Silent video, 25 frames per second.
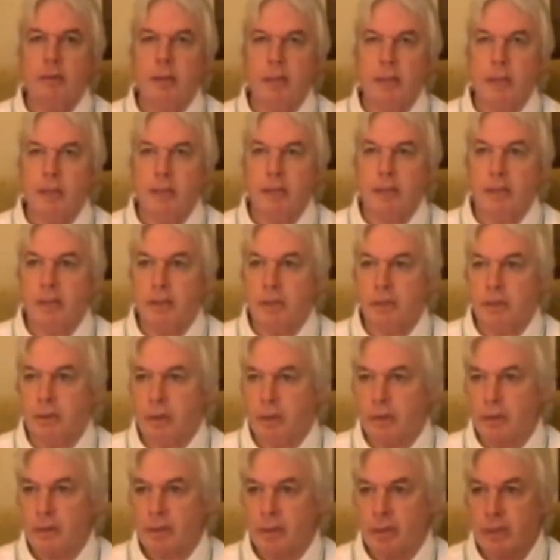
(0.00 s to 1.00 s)
that this
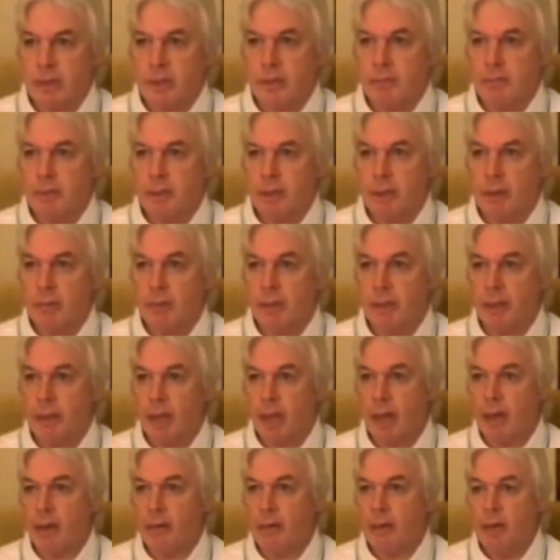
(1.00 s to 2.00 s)
control system's coming
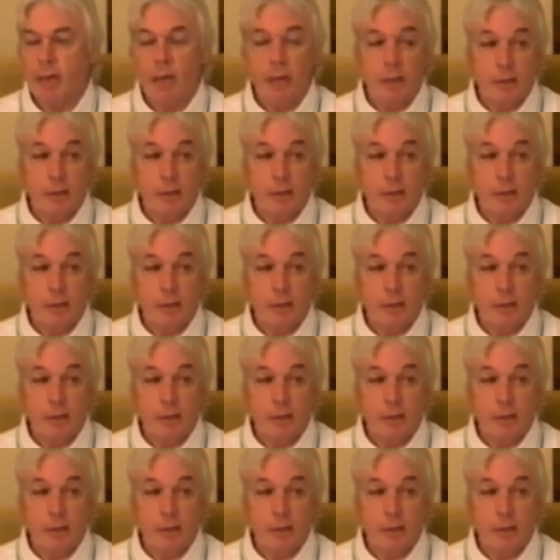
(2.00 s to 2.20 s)
down.